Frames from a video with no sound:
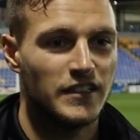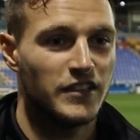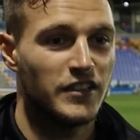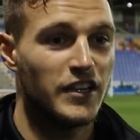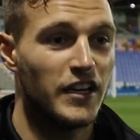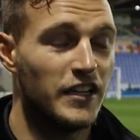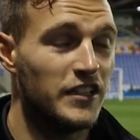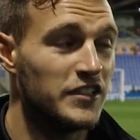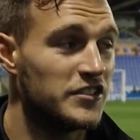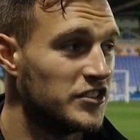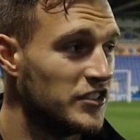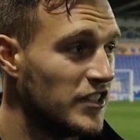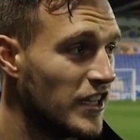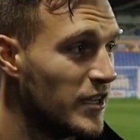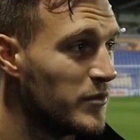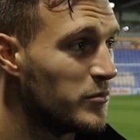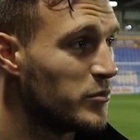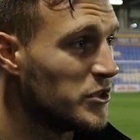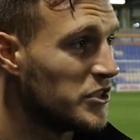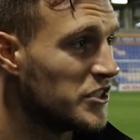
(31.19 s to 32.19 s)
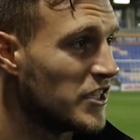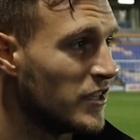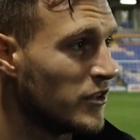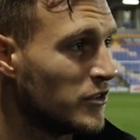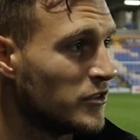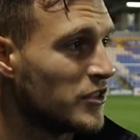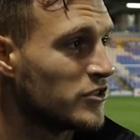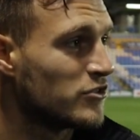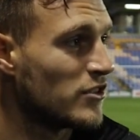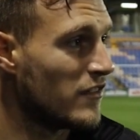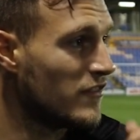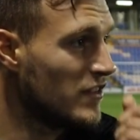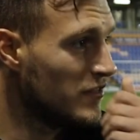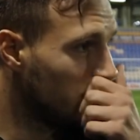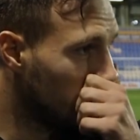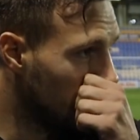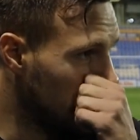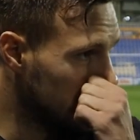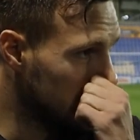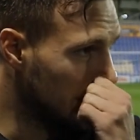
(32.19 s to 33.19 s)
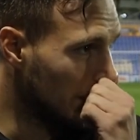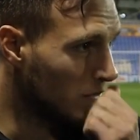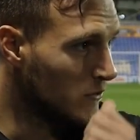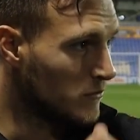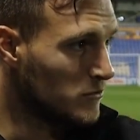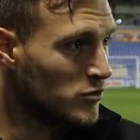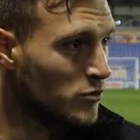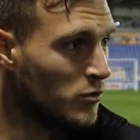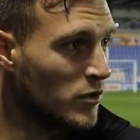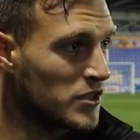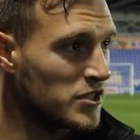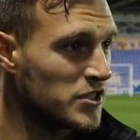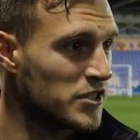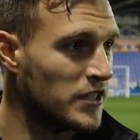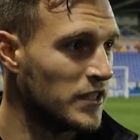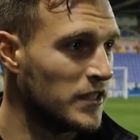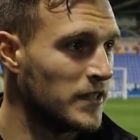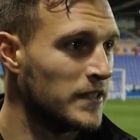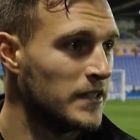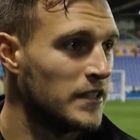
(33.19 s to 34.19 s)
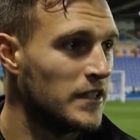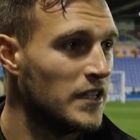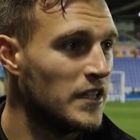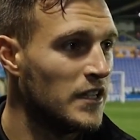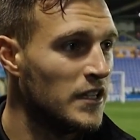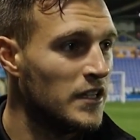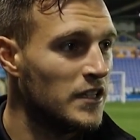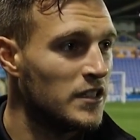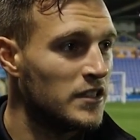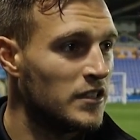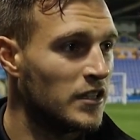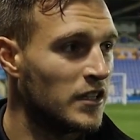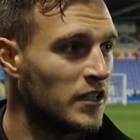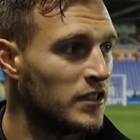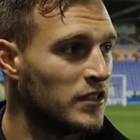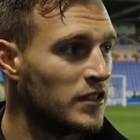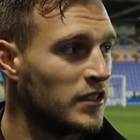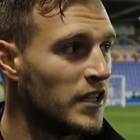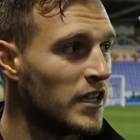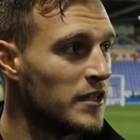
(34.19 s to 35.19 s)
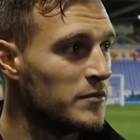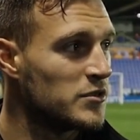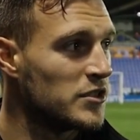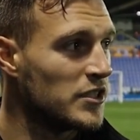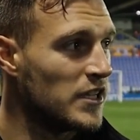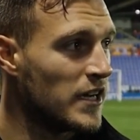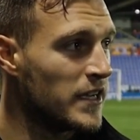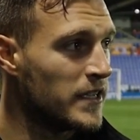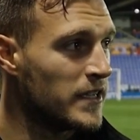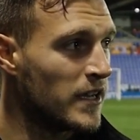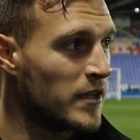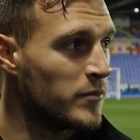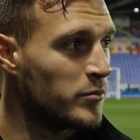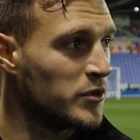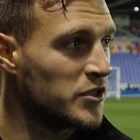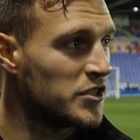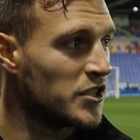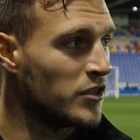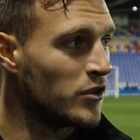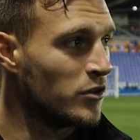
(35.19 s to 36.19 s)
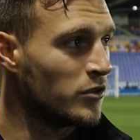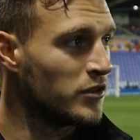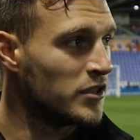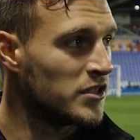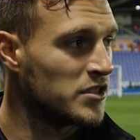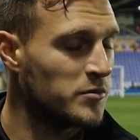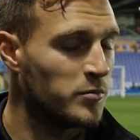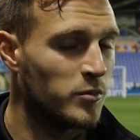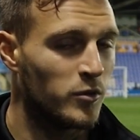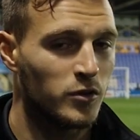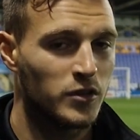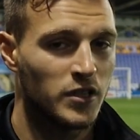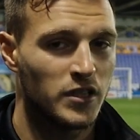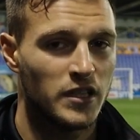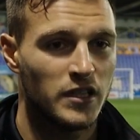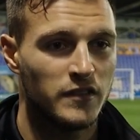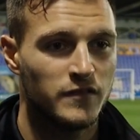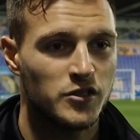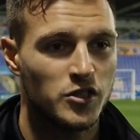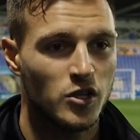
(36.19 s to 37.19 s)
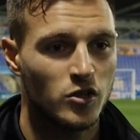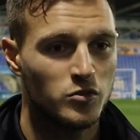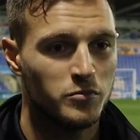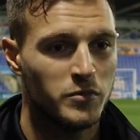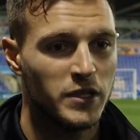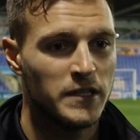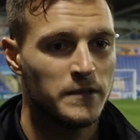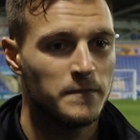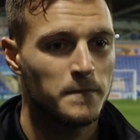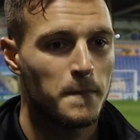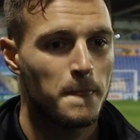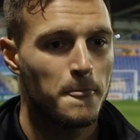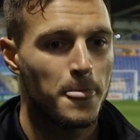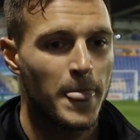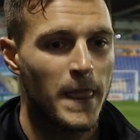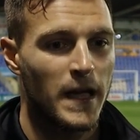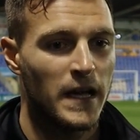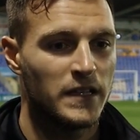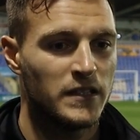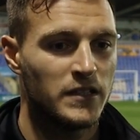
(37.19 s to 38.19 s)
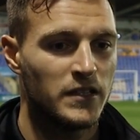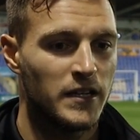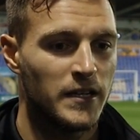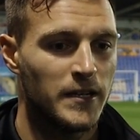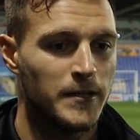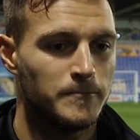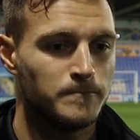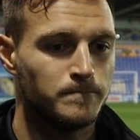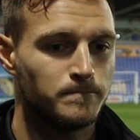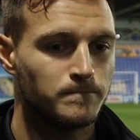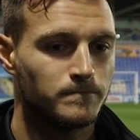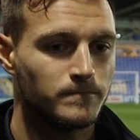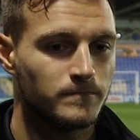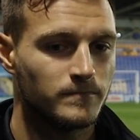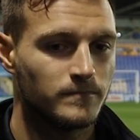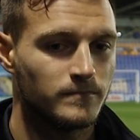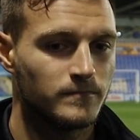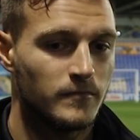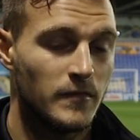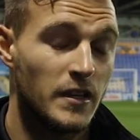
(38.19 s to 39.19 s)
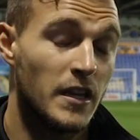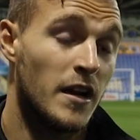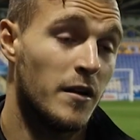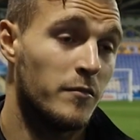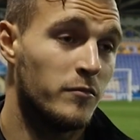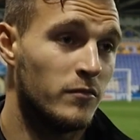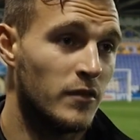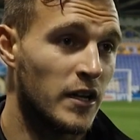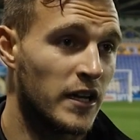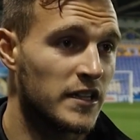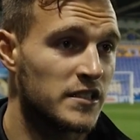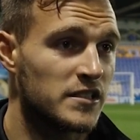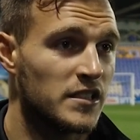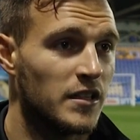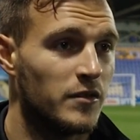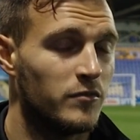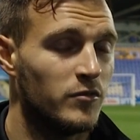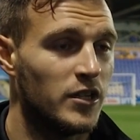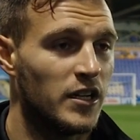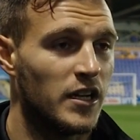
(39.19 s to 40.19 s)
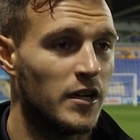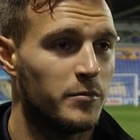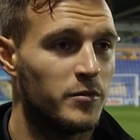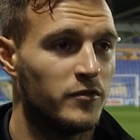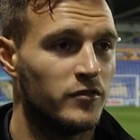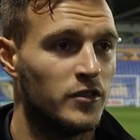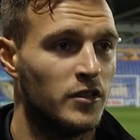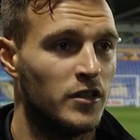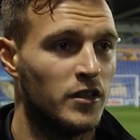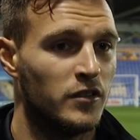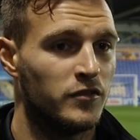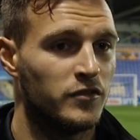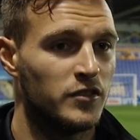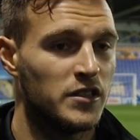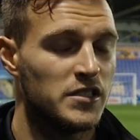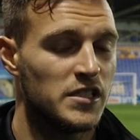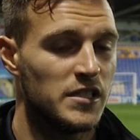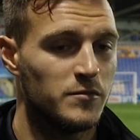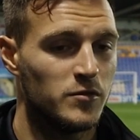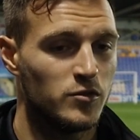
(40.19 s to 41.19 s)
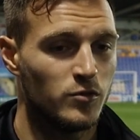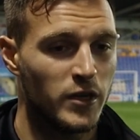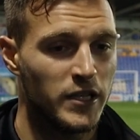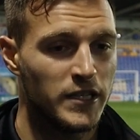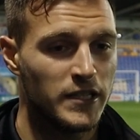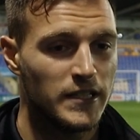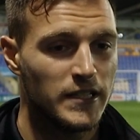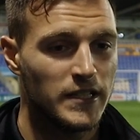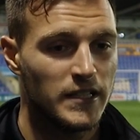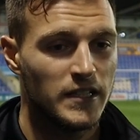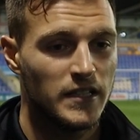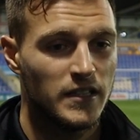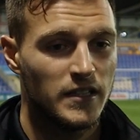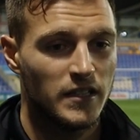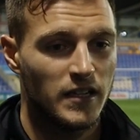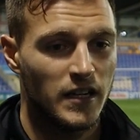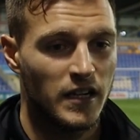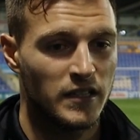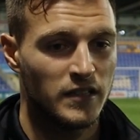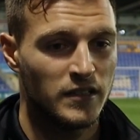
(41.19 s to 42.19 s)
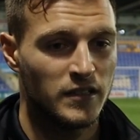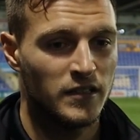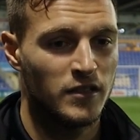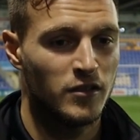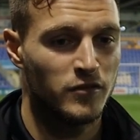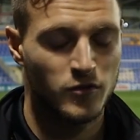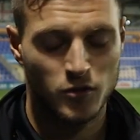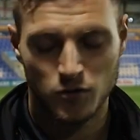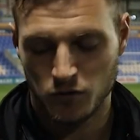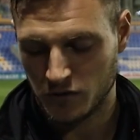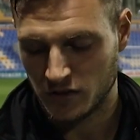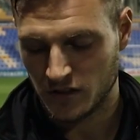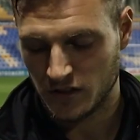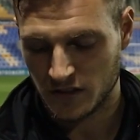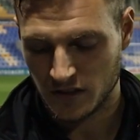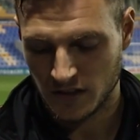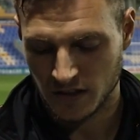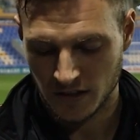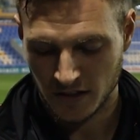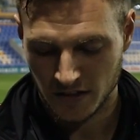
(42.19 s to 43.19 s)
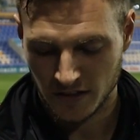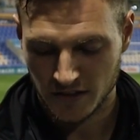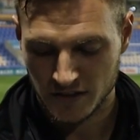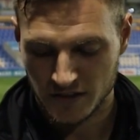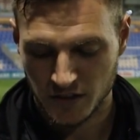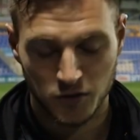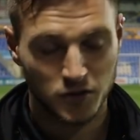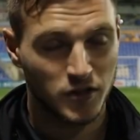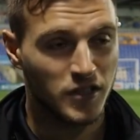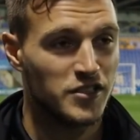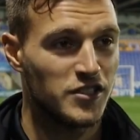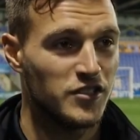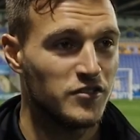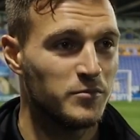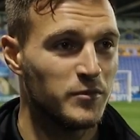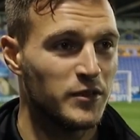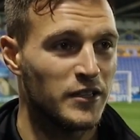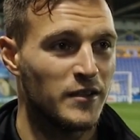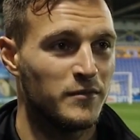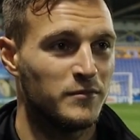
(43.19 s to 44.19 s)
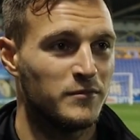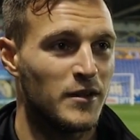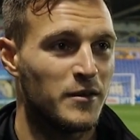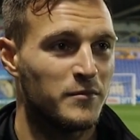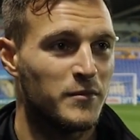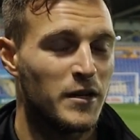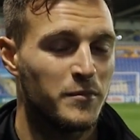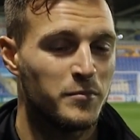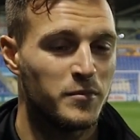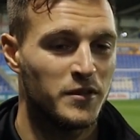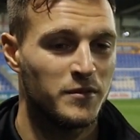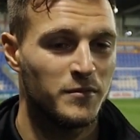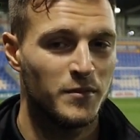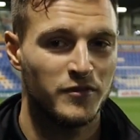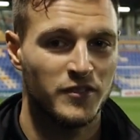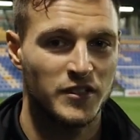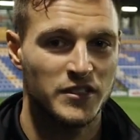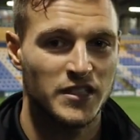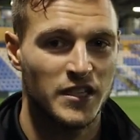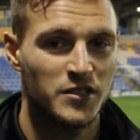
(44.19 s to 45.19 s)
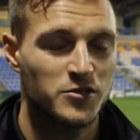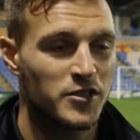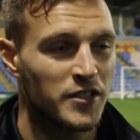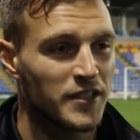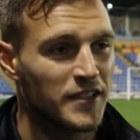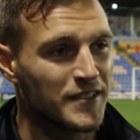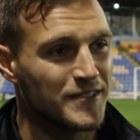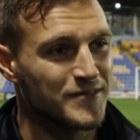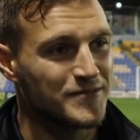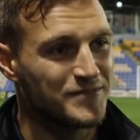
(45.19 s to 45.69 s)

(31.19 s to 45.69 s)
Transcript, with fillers: Yeah, listen, I appreciate all the travelling fans that come to watch uh, the the game tonight. I appreciate all the support that they've shown me, and um, yeah, I'm like I said, I'm really happy for the for the team's win, and of course it's a it's a good achievement. I'm I'm happy. My first hat trick.